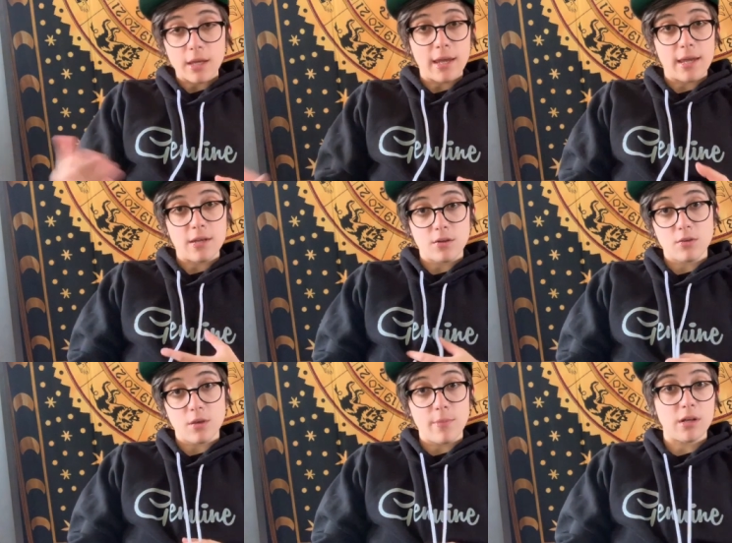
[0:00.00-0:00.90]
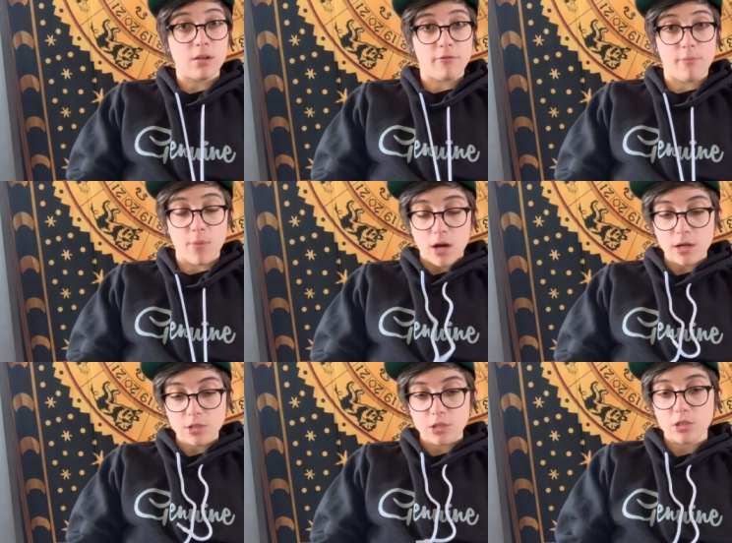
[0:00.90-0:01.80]
in the middle of
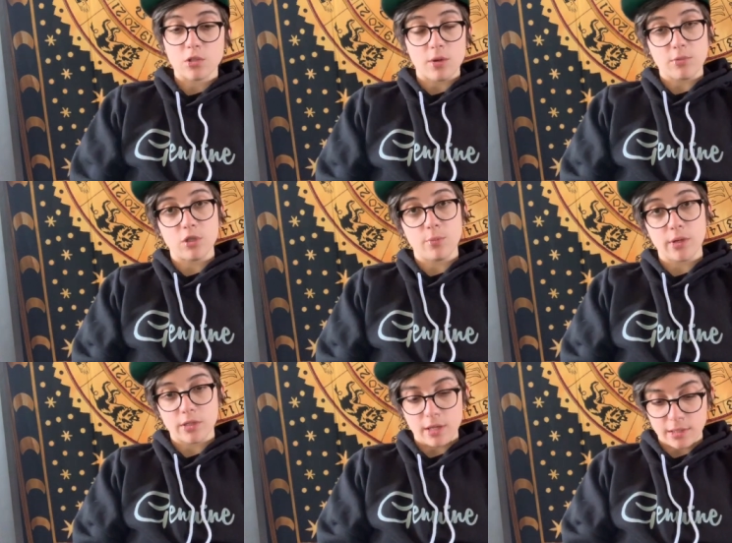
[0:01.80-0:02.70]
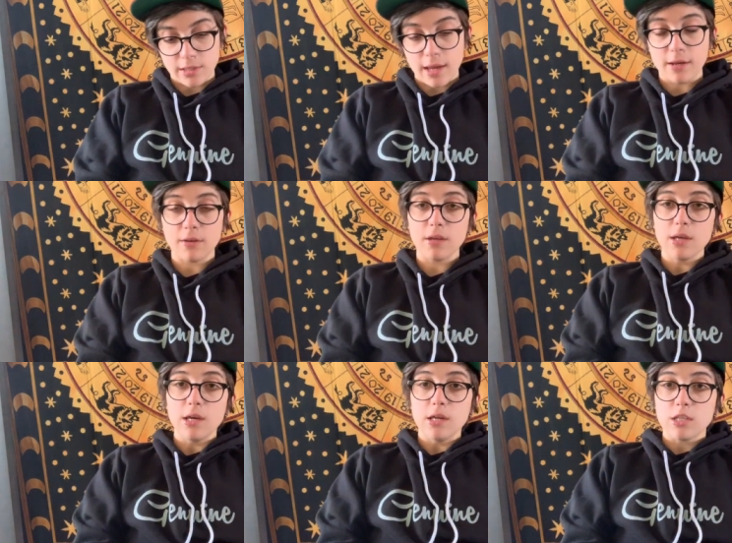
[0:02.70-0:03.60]
march so i'm super ex excited
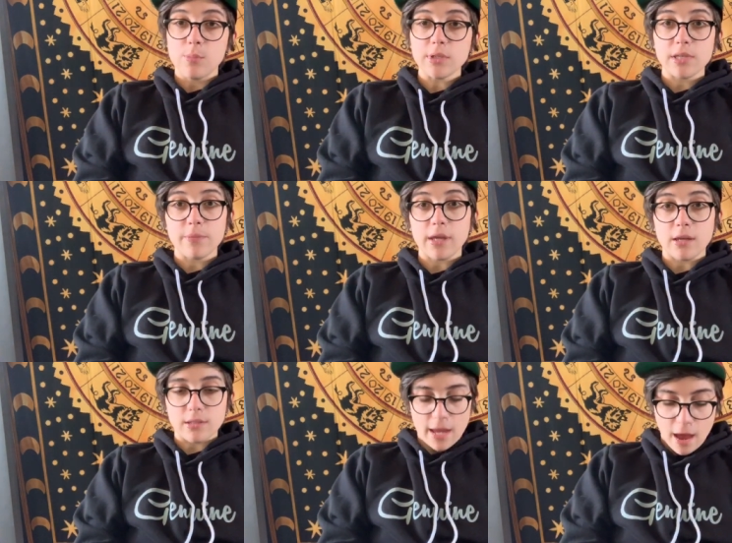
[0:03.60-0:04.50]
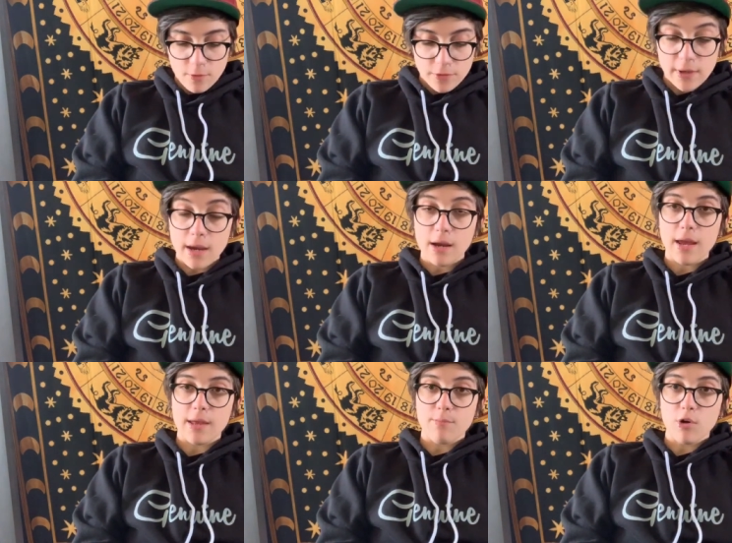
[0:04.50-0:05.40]
to put something else out there
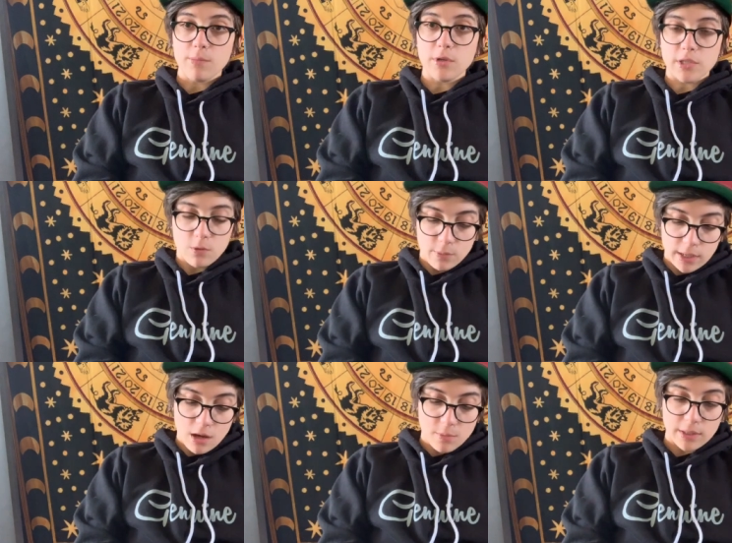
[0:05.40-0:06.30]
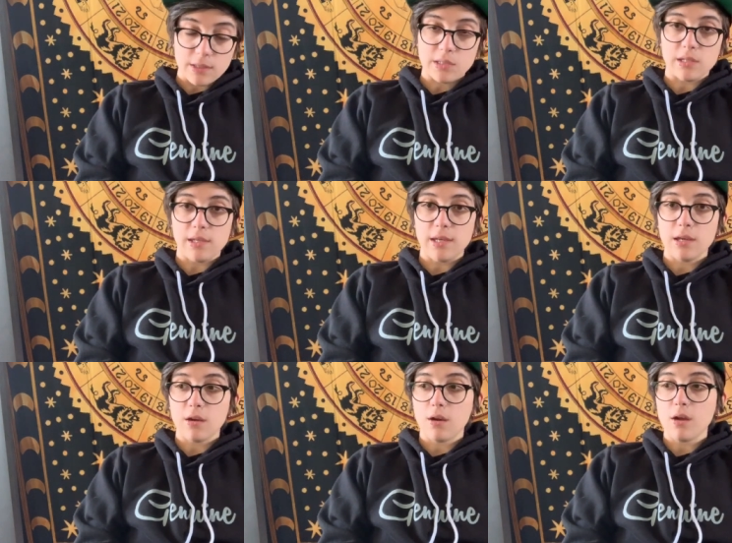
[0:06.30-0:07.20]
and more music will be coming this
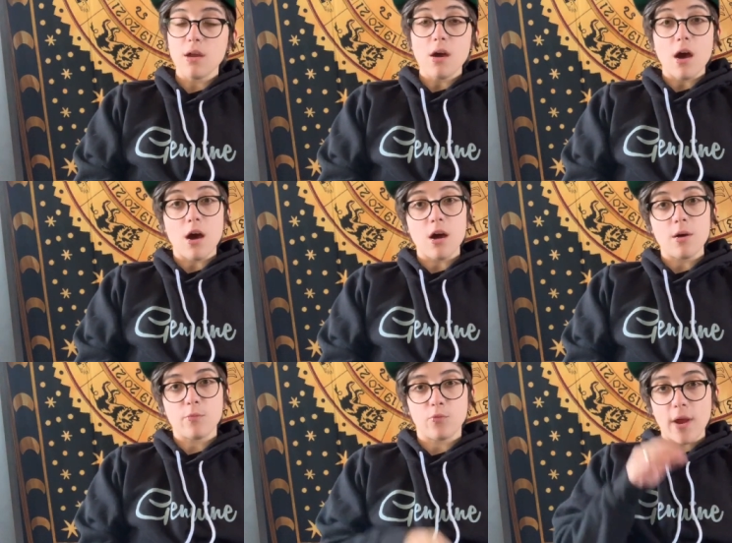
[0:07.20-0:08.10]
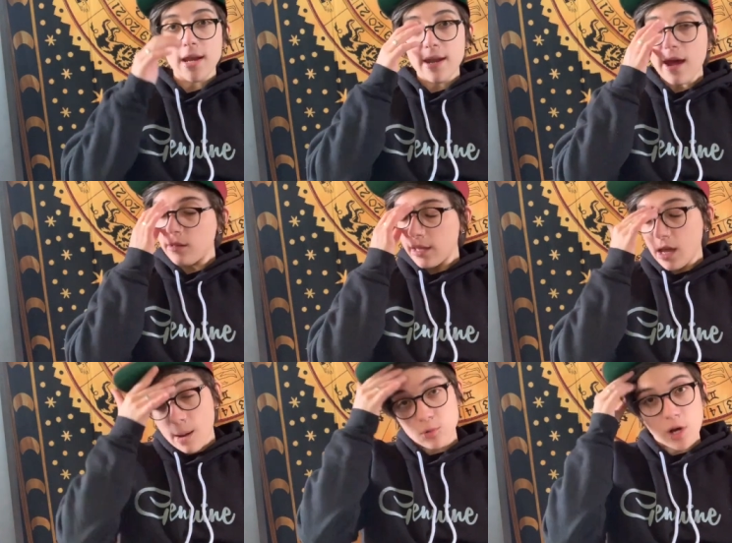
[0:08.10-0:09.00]
year um right now
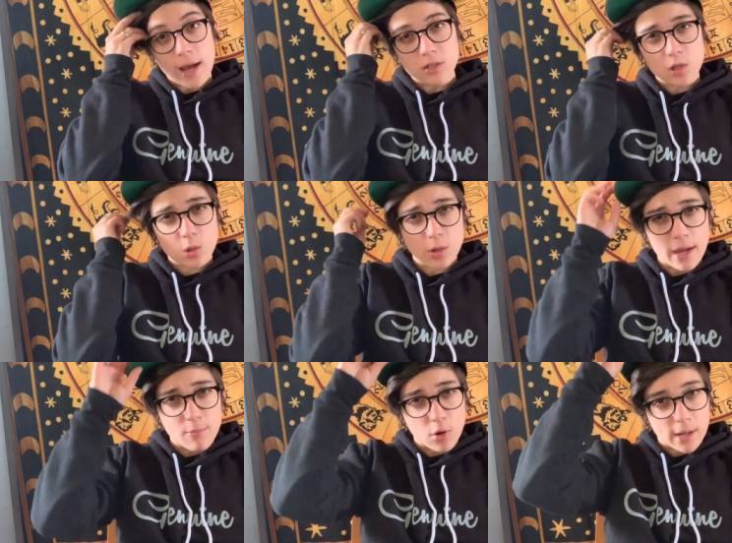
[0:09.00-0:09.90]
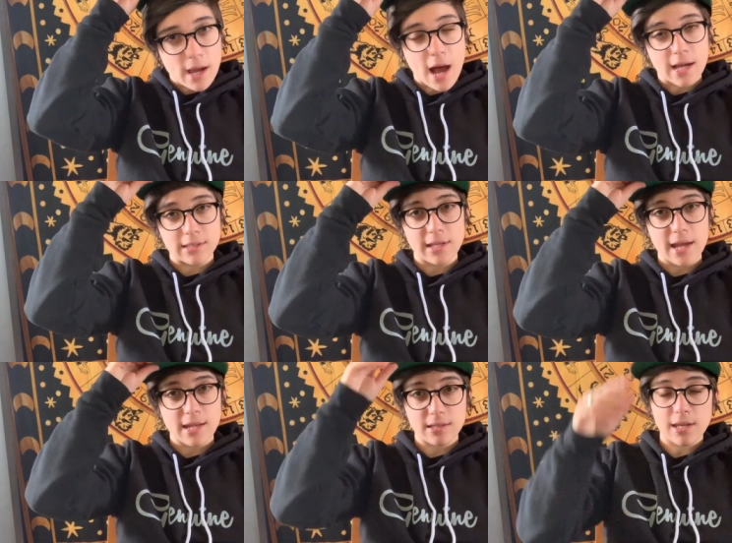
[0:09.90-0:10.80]
like i'm trying to create more
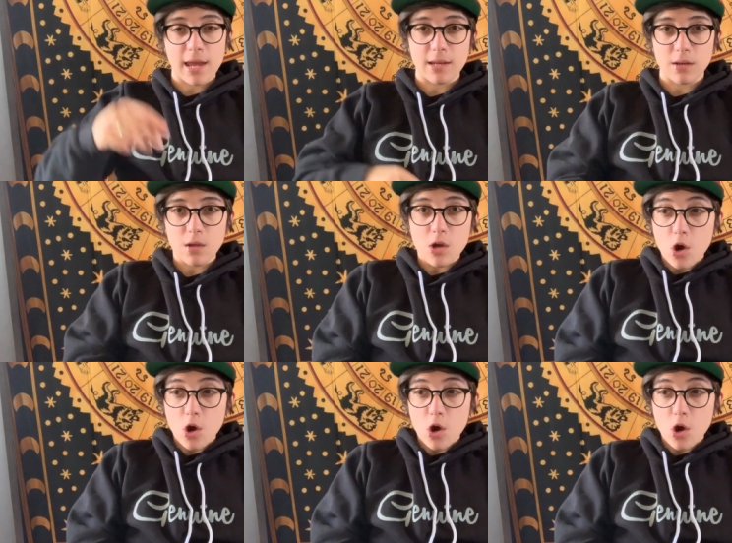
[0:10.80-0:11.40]
content and